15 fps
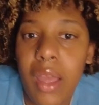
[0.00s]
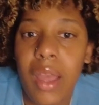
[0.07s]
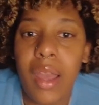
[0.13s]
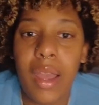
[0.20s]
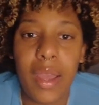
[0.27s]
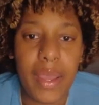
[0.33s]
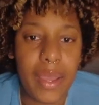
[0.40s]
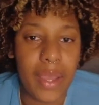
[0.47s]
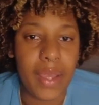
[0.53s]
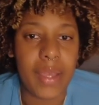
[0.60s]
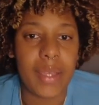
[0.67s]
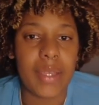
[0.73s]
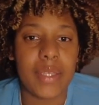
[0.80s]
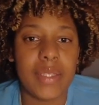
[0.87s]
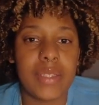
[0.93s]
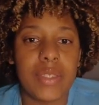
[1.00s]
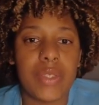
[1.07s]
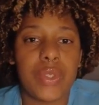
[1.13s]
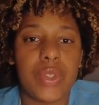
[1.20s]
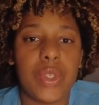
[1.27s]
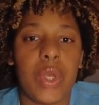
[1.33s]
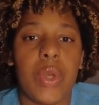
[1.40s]
Hi guys,
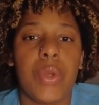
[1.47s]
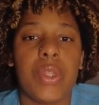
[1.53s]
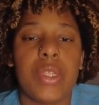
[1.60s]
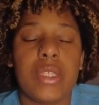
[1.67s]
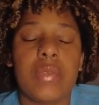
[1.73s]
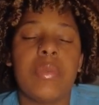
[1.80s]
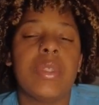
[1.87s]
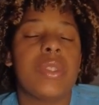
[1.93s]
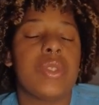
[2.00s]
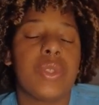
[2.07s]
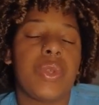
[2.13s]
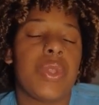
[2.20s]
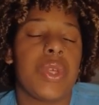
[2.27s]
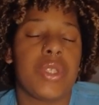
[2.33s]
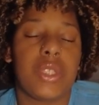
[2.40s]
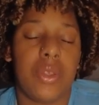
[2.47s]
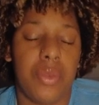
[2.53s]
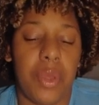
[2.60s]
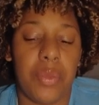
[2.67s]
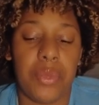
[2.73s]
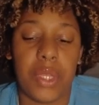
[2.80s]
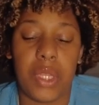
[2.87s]
so it has been so long since I
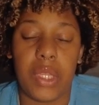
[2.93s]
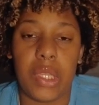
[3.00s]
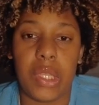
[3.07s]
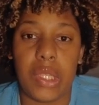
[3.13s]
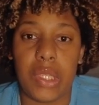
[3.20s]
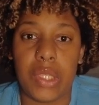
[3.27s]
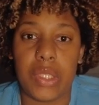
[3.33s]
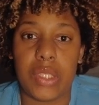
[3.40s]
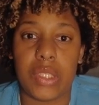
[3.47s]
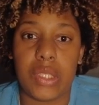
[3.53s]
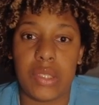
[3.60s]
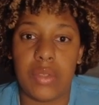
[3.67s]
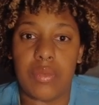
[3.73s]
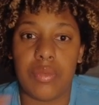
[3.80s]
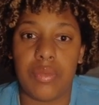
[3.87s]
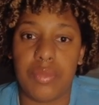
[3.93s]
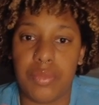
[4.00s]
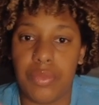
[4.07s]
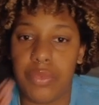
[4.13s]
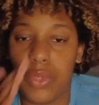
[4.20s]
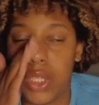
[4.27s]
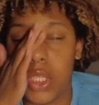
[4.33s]
updated this
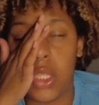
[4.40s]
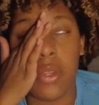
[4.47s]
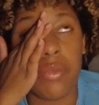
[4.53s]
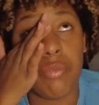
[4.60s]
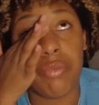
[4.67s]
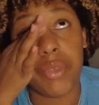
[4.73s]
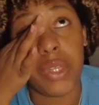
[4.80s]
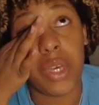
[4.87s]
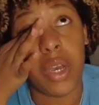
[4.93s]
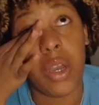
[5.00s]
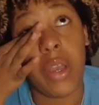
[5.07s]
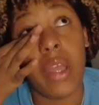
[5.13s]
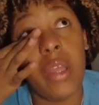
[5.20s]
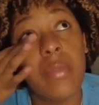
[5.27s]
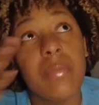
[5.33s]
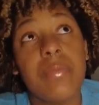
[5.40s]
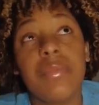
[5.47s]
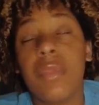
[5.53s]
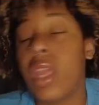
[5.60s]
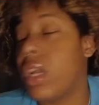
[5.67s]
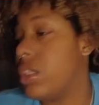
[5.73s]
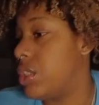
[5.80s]
reading vlog.
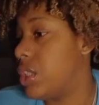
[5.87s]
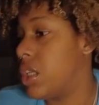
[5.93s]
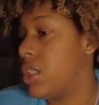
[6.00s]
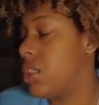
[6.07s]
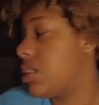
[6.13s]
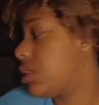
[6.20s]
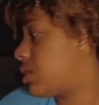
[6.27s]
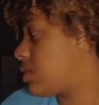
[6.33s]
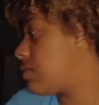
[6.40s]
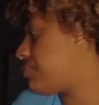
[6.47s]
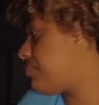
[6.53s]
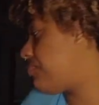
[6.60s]
I just